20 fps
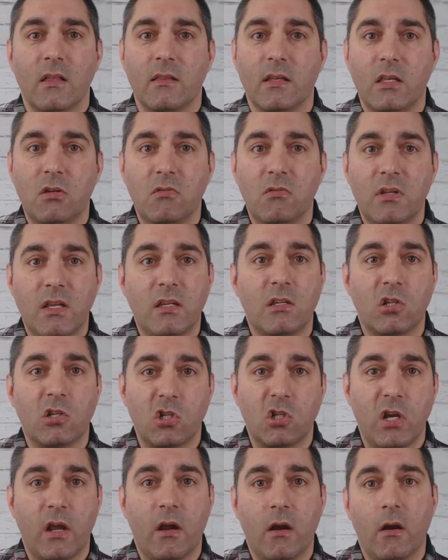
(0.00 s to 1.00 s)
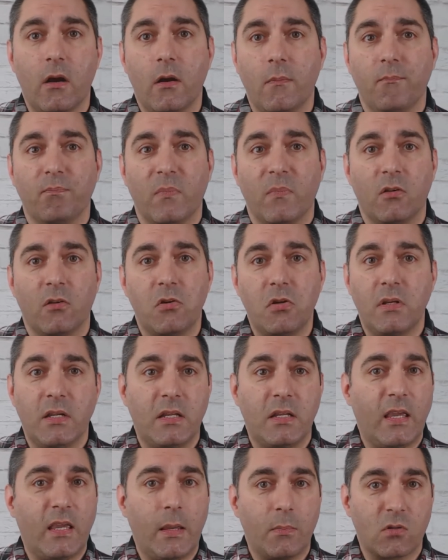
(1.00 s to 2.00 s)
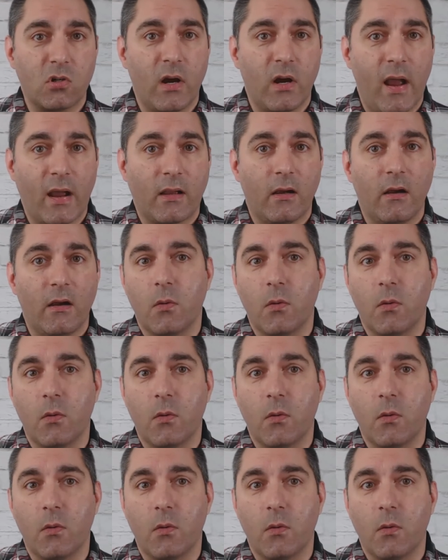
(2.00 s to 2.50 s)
you need to share or you need to keep track